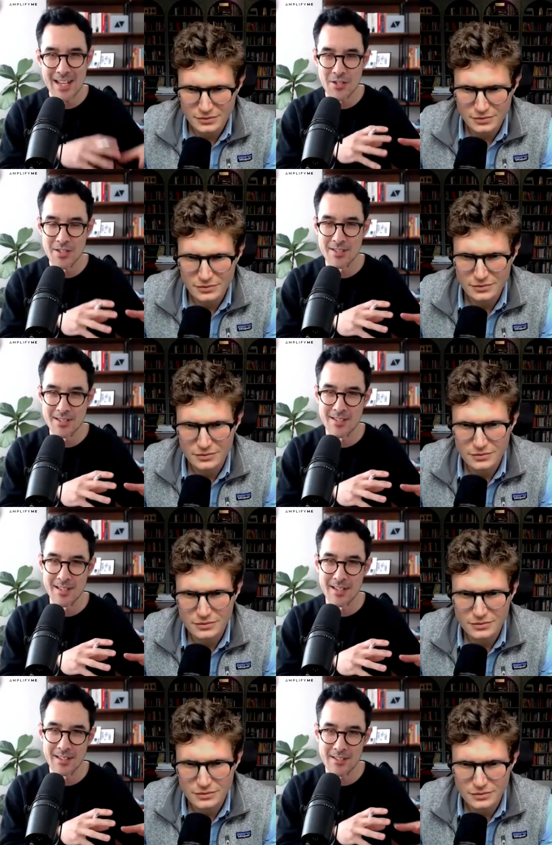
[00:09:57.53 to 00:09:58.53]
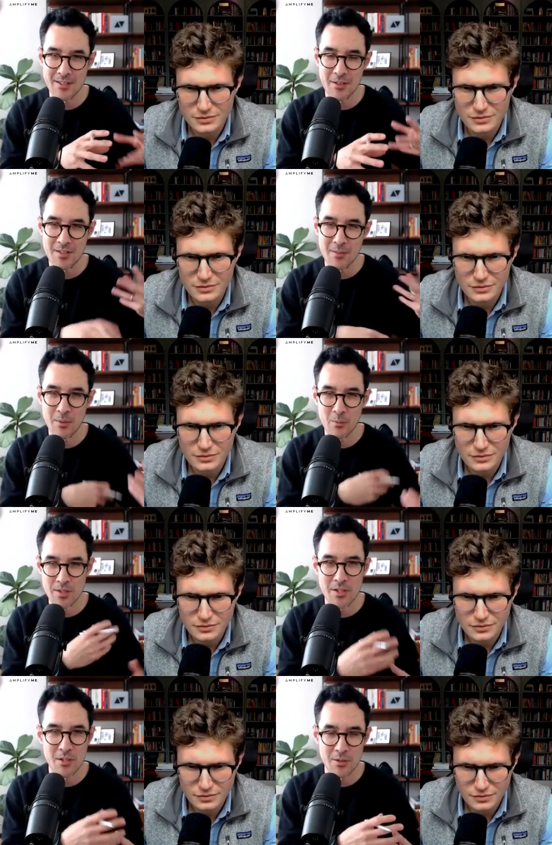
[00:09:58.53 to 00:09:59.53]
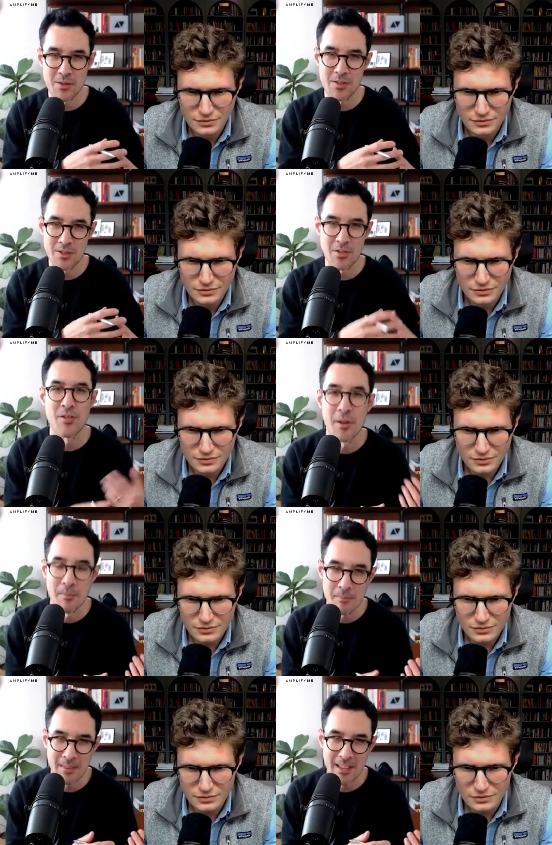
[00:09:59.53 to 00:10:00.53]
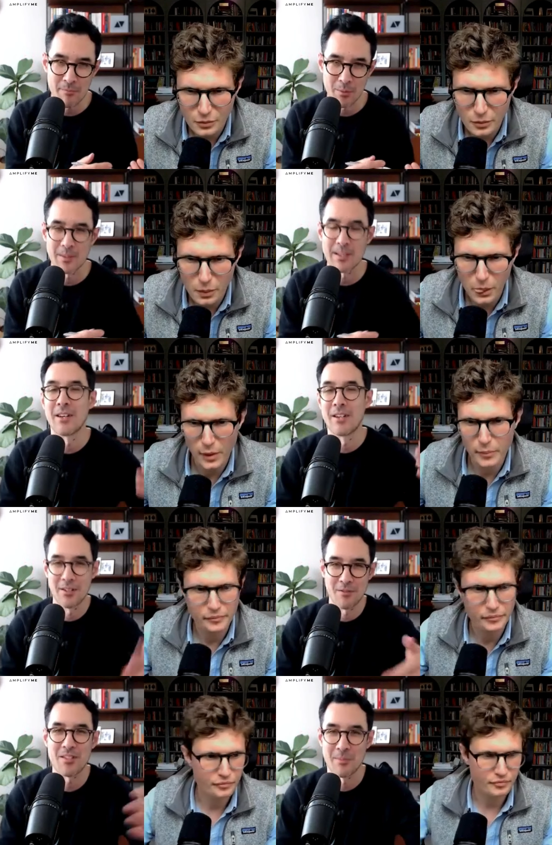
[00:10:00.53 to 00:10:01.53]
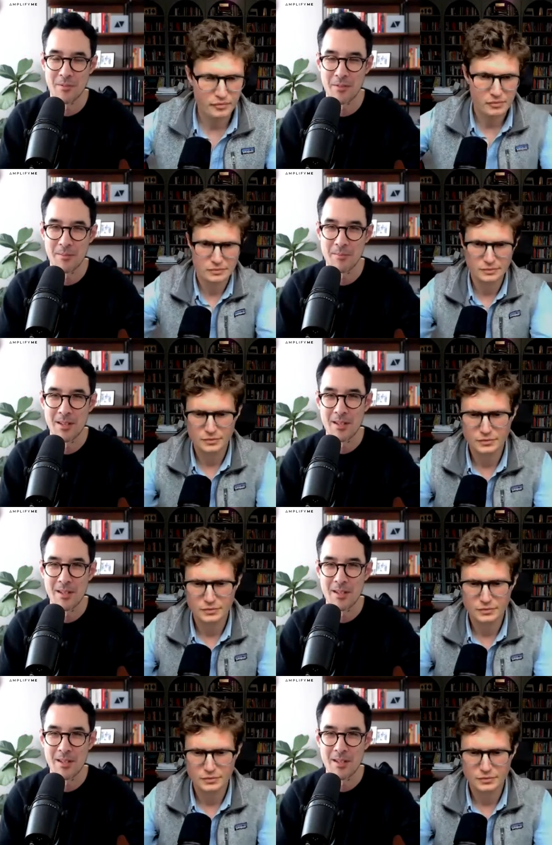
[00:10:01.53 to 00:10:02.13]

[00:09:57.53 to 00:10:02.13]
Speaker 1: agencies then. So, if someone was new to them, they've probably heard of some of them,